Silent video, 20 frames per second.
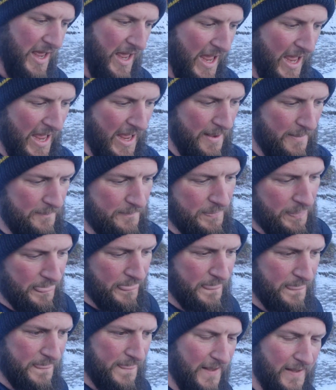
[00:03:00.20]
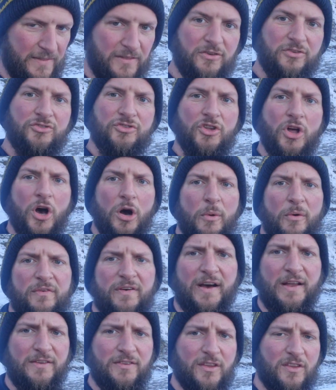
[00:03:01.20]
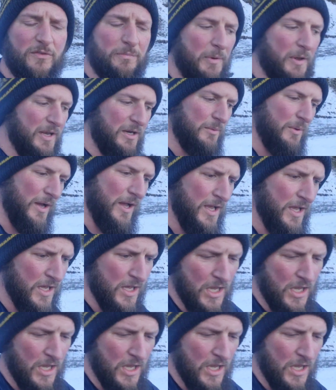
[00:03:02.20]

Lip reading: like the snow we've had since being away.